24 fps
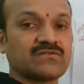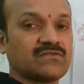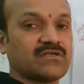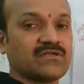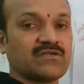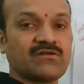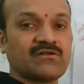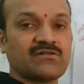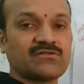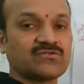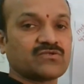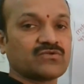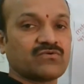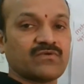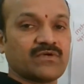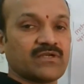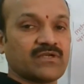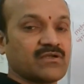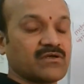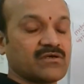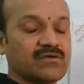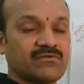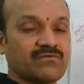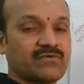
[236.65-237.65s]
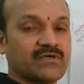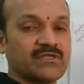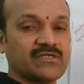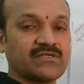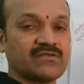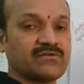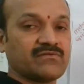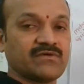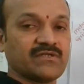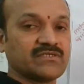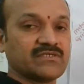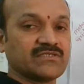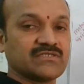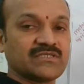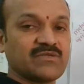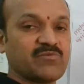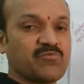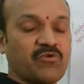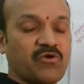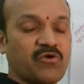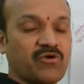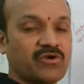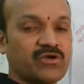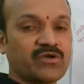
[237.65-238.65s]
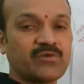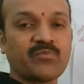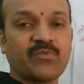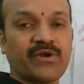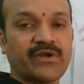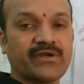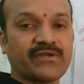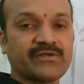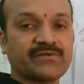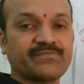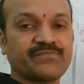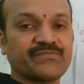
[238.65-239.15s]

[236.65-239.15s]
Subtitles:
that also one is the important point.